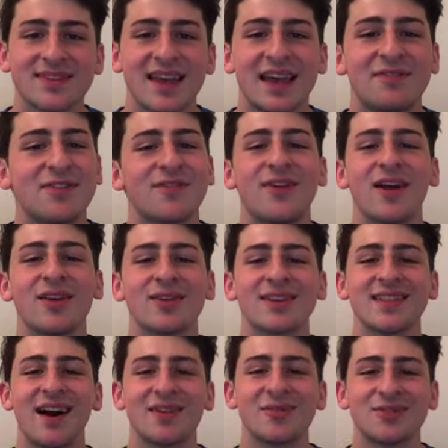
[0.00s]
If you're following
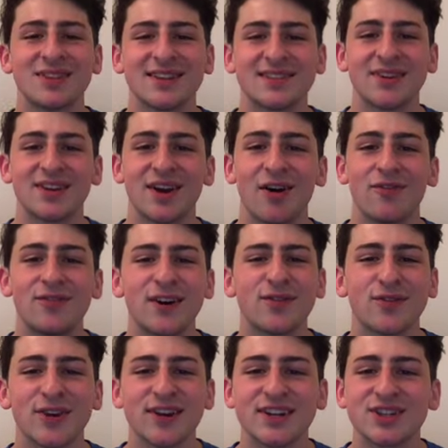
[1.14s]
along with this video, feel
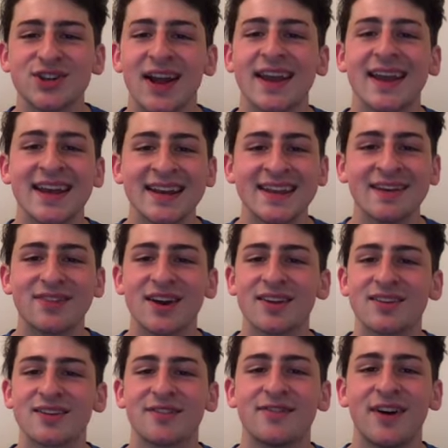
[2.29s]
free to try any of the
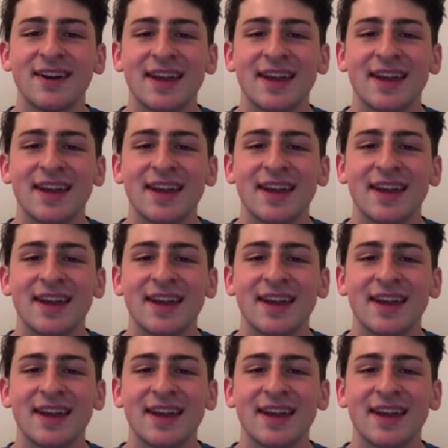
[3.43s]
other fun